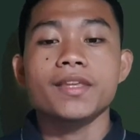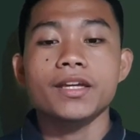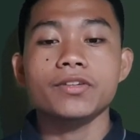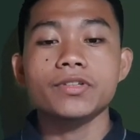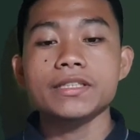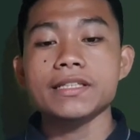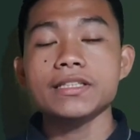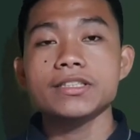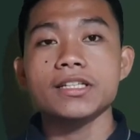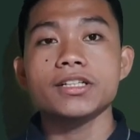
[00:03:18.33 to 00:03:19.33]

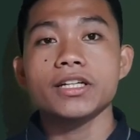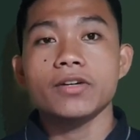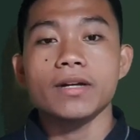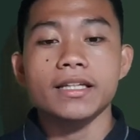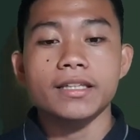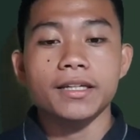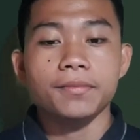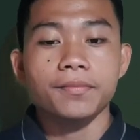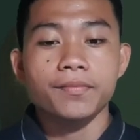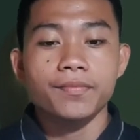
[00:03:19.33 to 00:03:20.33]
Increasing gender equality.
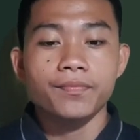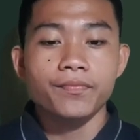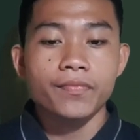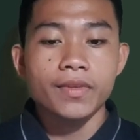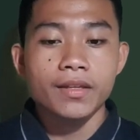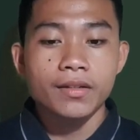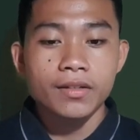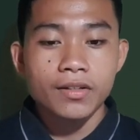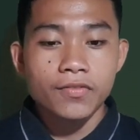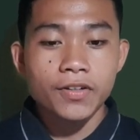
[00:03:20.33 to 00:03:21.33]

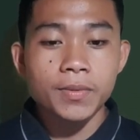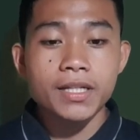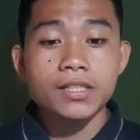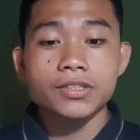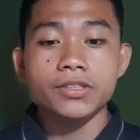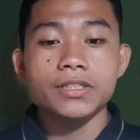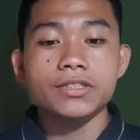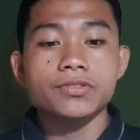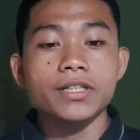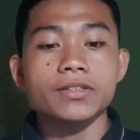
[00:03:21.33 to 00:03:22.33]
Feminist
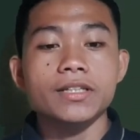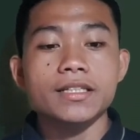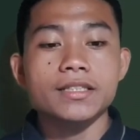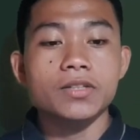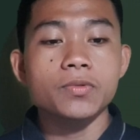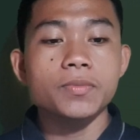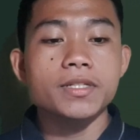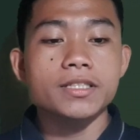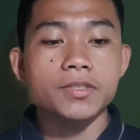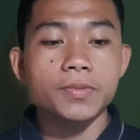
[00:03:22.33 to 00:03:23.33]
theories recognize that
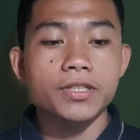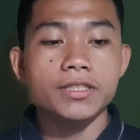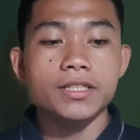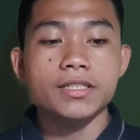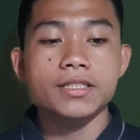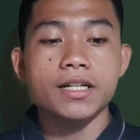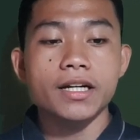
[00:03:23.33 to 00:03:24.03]
women's experiences